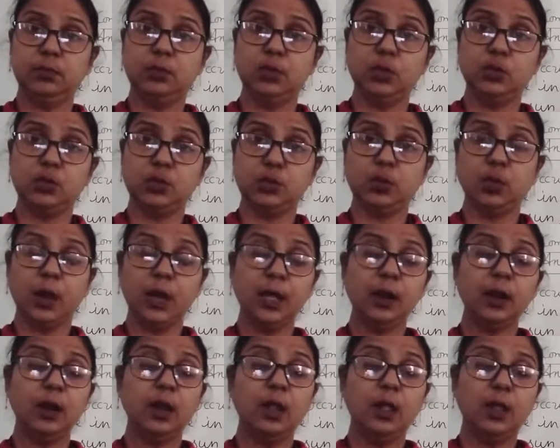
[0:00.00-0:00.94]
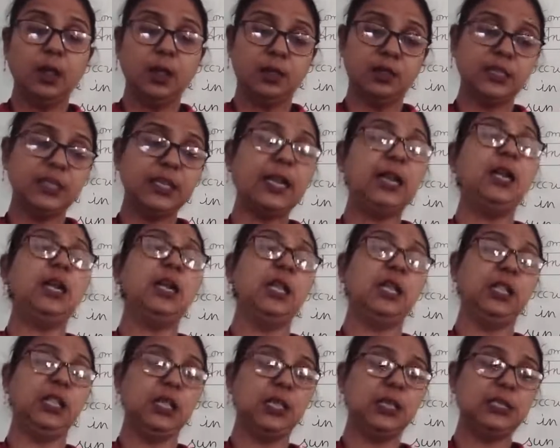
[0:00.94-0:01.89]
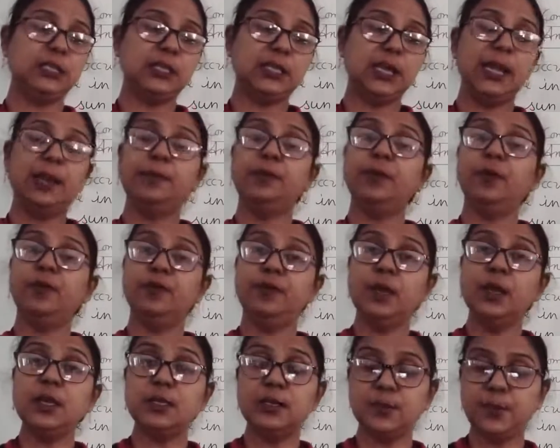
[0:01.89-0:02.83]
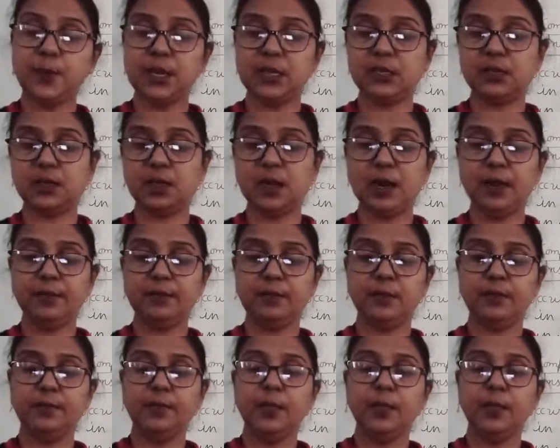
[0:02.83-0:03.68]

those who are sending these type of the spacecraft